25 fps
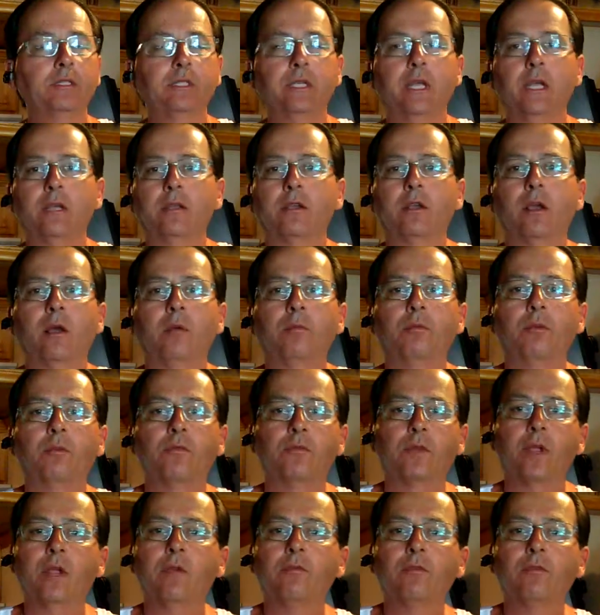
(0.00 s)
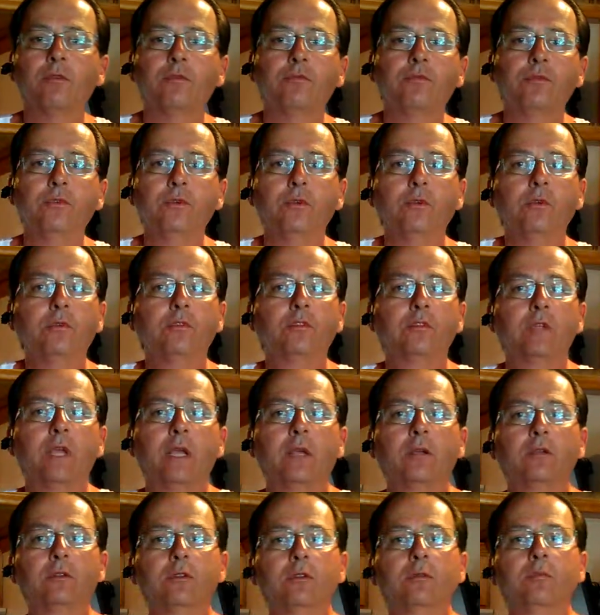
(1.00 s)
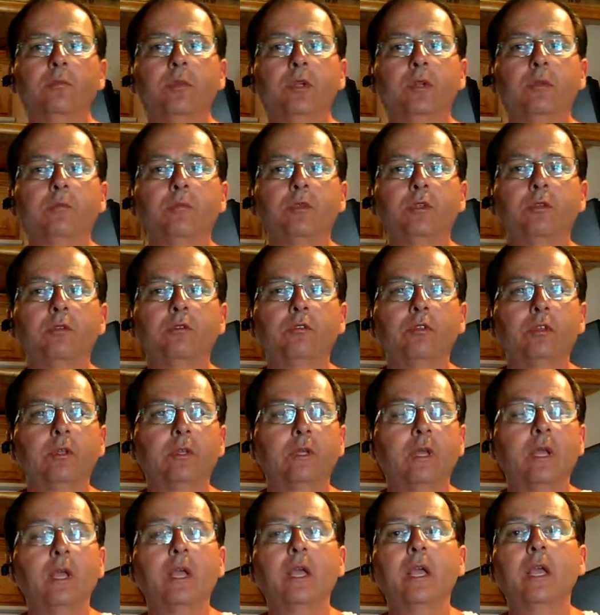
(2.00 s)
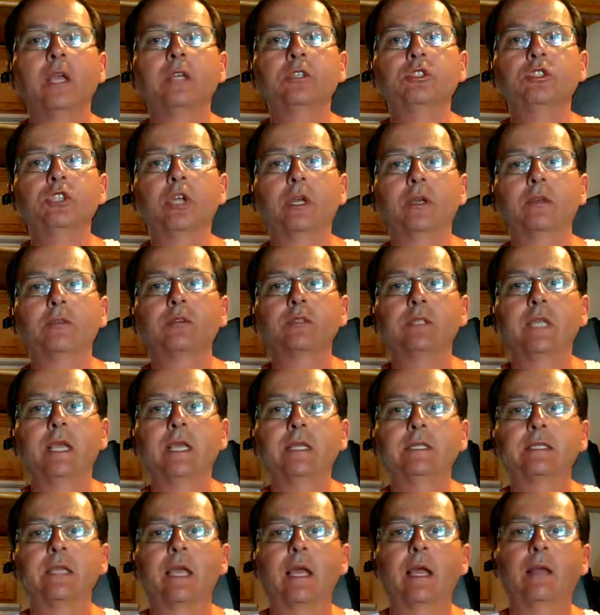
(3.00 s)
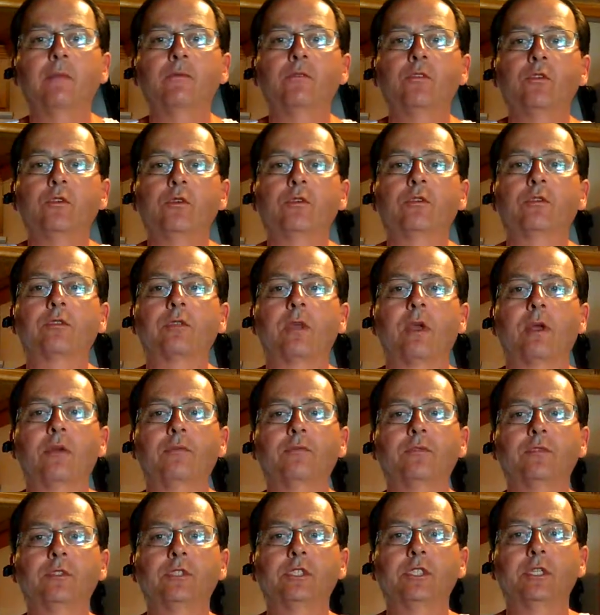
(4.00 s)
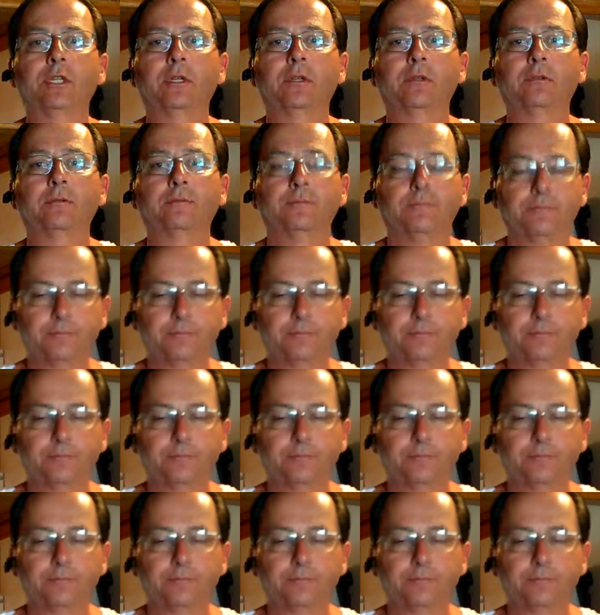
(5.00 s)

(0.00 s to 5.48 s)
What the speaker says: Take a couple favorite foods, take a little bit of music, and just take time for yourself and chill.